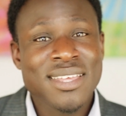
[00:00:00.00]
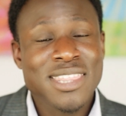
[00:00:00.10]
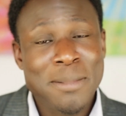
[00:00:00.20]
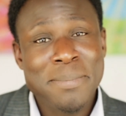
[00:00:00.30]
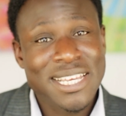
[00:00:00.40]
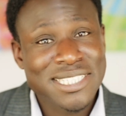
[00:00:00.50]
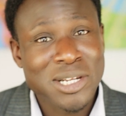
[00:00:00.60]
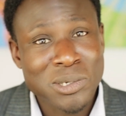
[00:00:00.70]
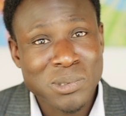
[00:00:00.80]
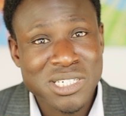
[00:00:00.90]
the big
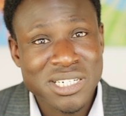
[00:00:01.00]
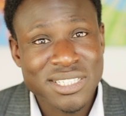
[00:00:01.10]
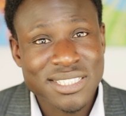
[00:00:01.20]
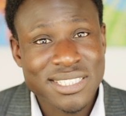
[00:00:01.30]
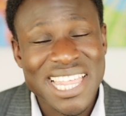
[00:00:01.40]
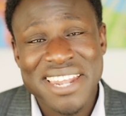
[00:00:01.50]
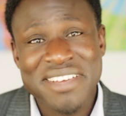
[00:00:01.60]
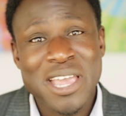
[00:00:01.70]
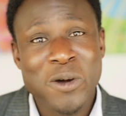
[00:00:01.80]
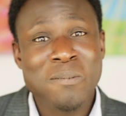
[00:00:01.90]
solutions that have
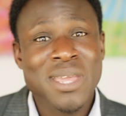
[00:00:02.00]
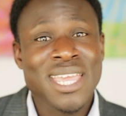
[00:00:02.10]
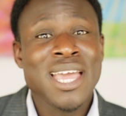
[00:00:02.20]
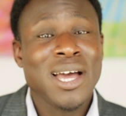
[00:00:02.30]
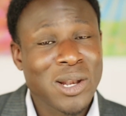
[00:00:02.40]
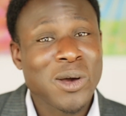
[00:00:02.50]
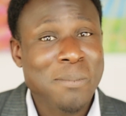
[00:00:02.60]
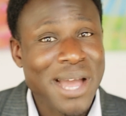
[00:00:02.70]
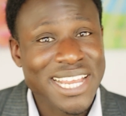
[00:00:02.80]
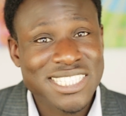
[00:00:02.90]
helped me along
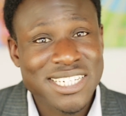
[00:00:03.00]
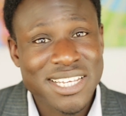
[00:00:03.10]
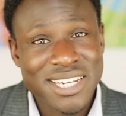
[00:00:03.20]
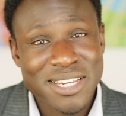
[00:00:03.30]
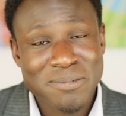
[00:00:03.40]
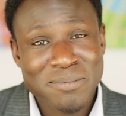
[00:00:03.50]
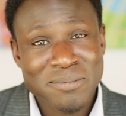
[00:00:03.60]
my journey.